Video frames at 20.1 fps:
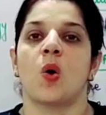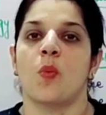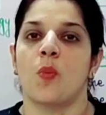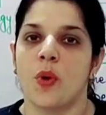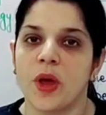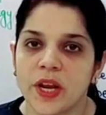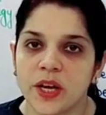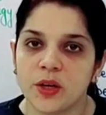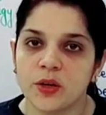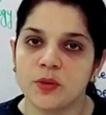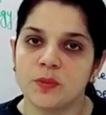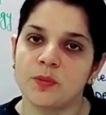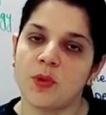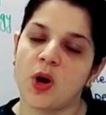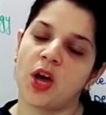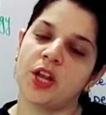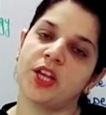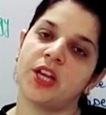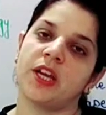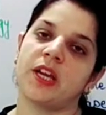A very good
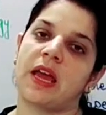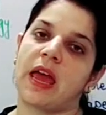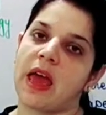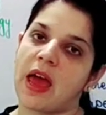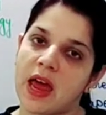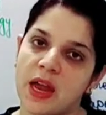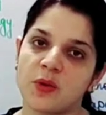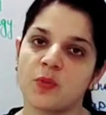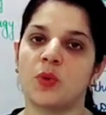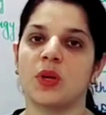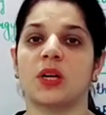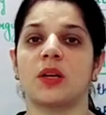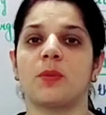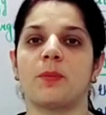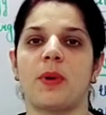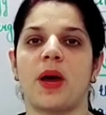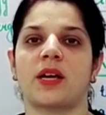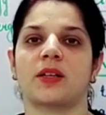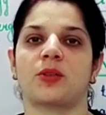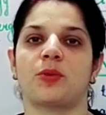morning and
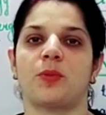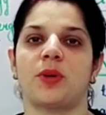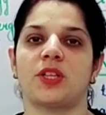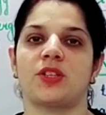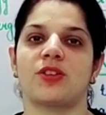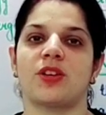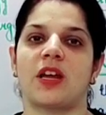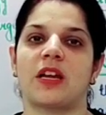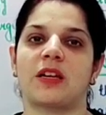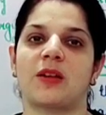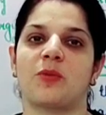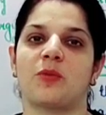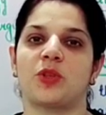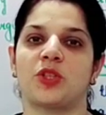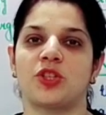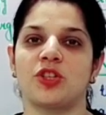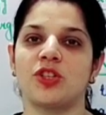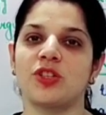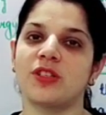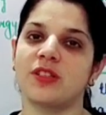welcome back to my channel,
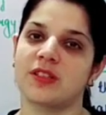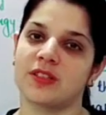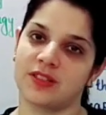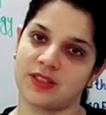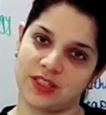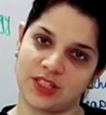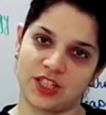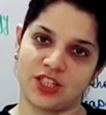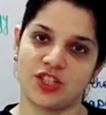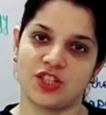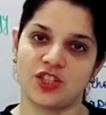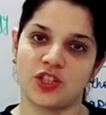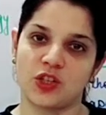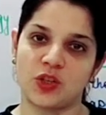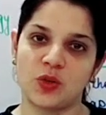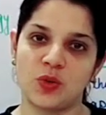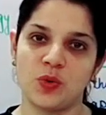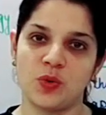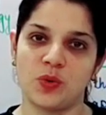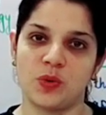which is
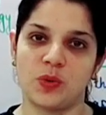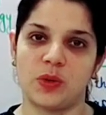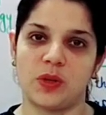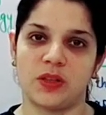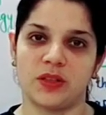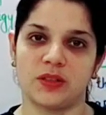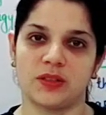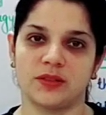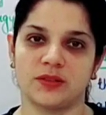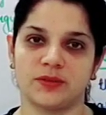DJ Cool.